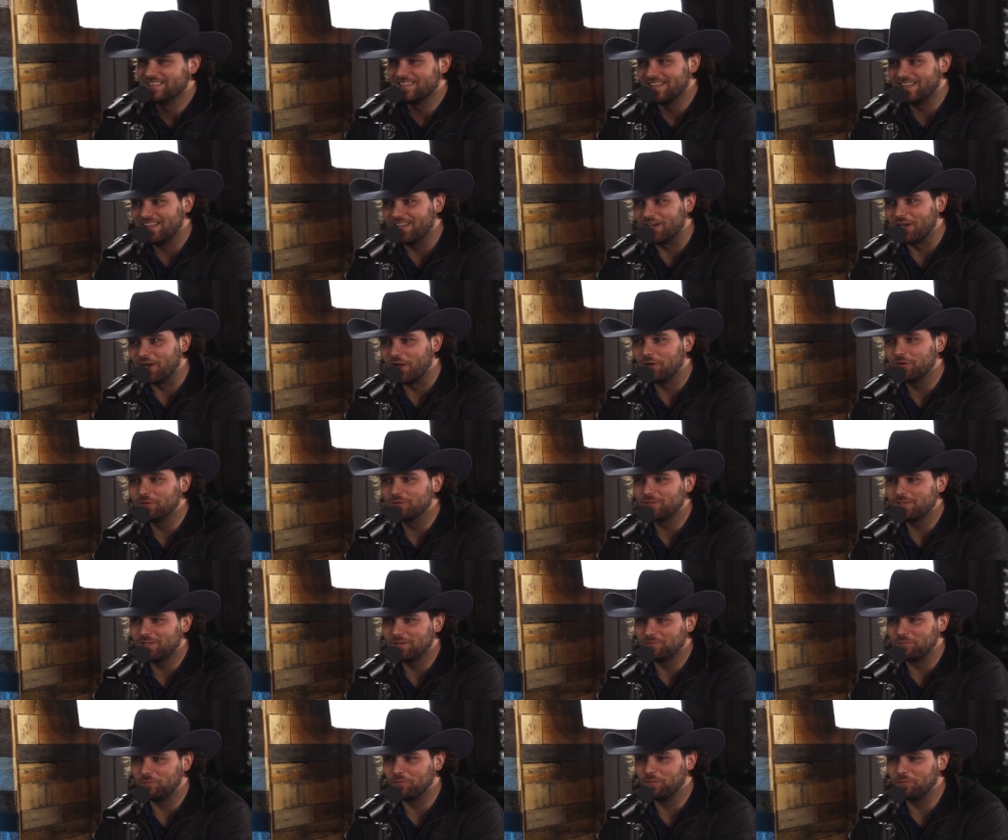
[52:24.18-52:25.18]
you know,
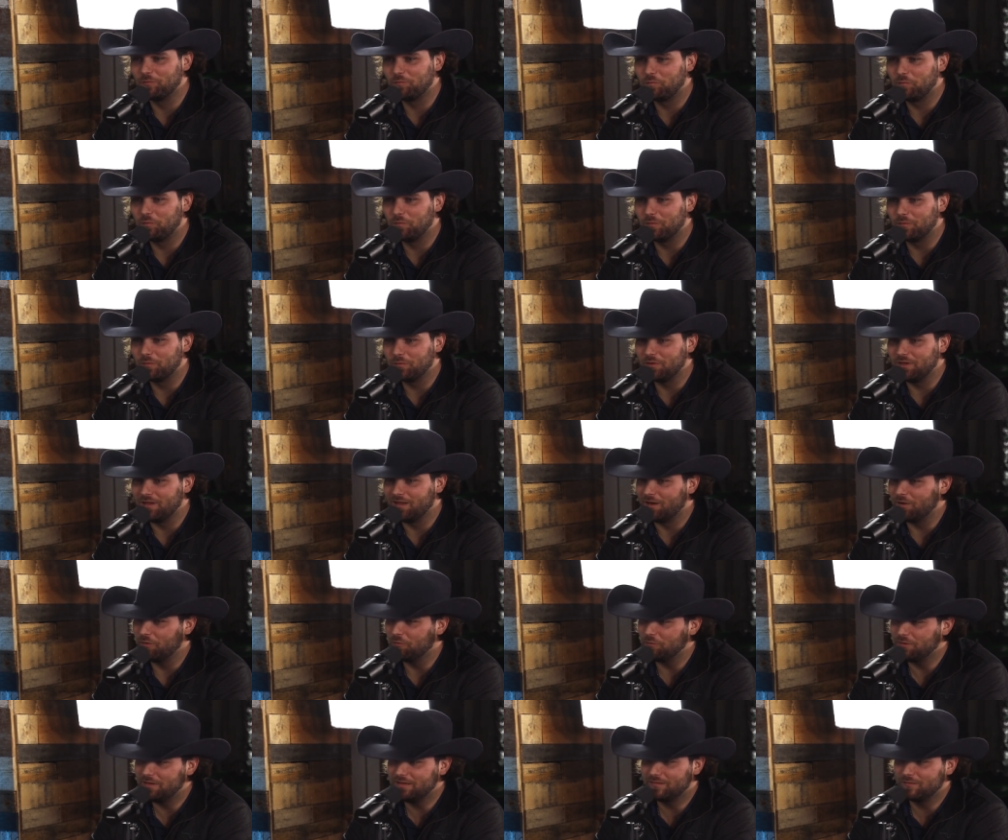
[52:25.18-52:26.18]
she, when you
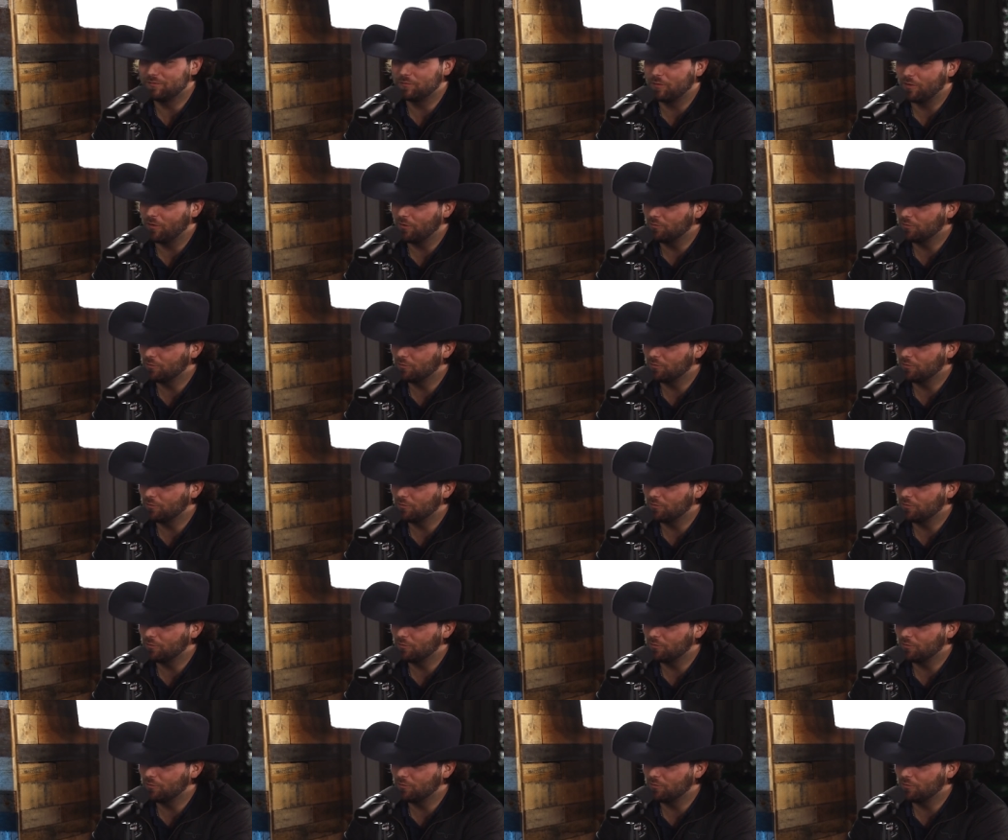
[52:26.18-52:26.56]
know we we're